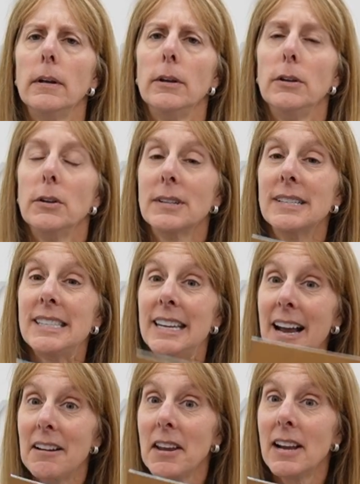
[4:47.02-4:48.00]
you can see
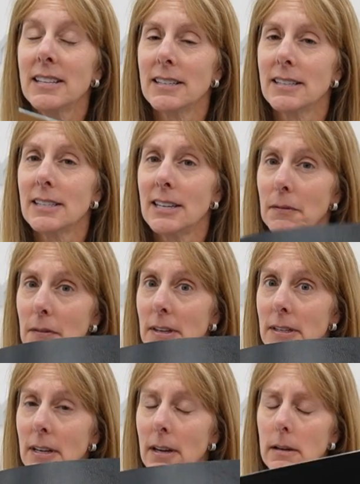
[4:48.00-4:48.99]
how nice and stiff
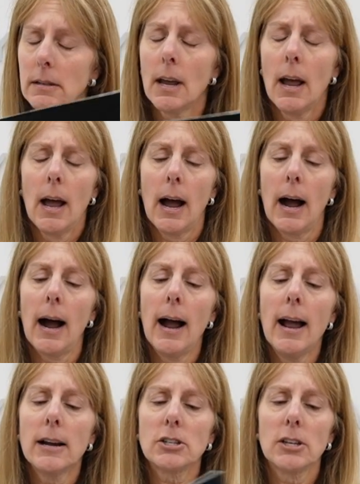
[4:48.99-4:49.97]
this is.
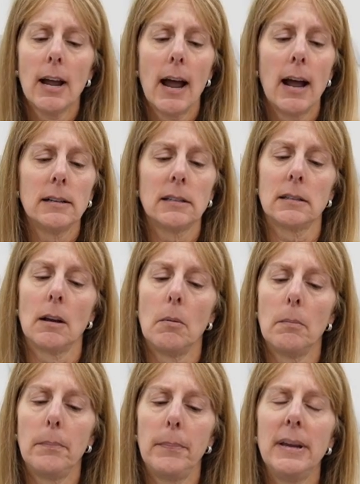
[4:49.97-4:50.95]
I actually had
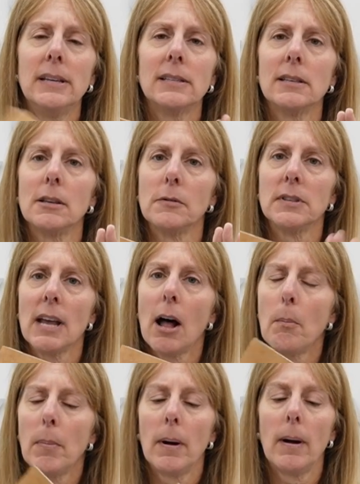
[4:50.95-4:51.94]
some pieces of
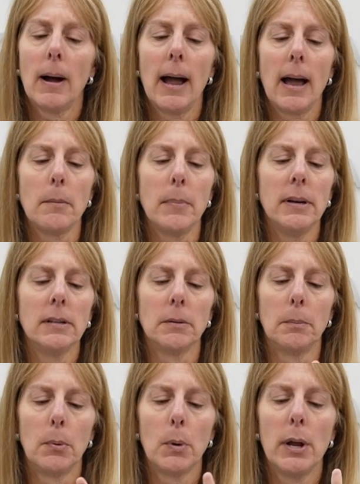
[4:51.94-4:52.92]
Salpa, I had a piece
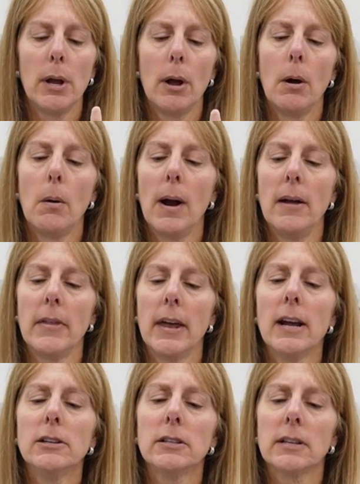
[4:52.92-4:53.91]
of Brio, and then
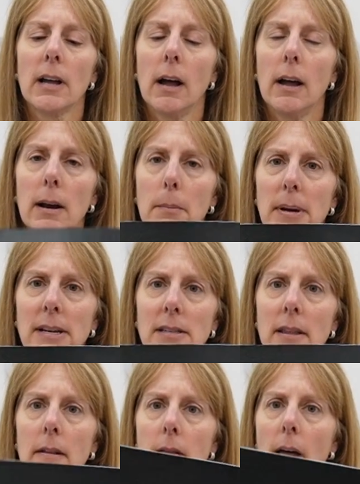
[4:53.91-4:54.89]
I just cut a piece
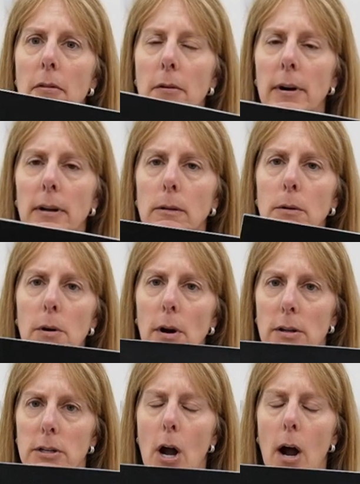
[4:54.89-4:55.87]
of the leather and glued it
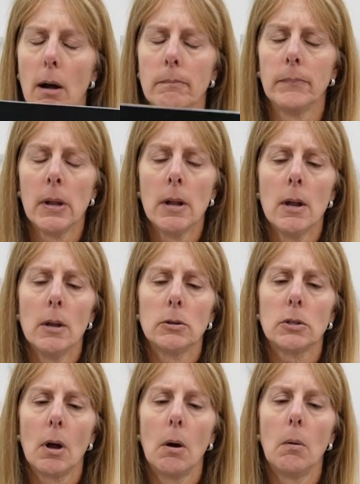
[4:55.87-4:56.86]
on top.
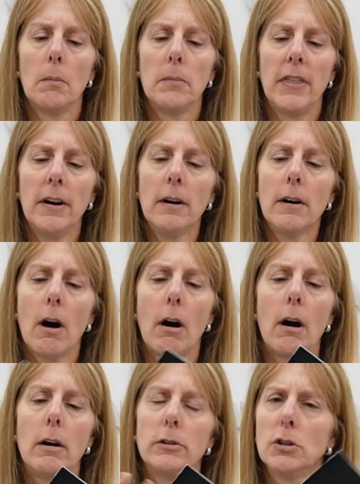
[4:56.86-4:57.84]
So there
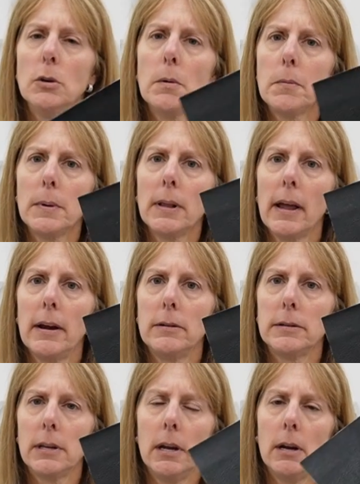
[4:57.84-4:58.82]
are 2 or 3
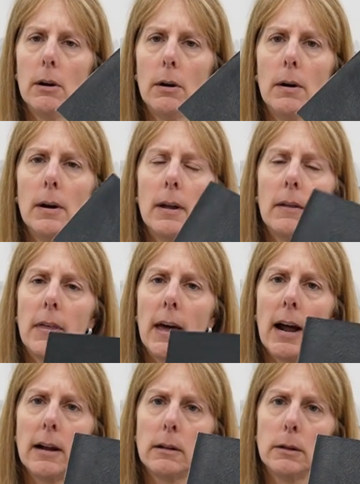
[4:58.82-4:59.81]
layers here that
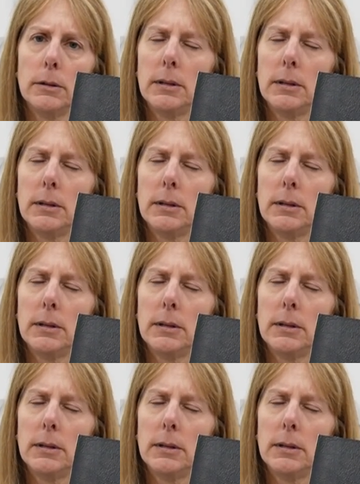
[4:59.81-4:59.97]
I glued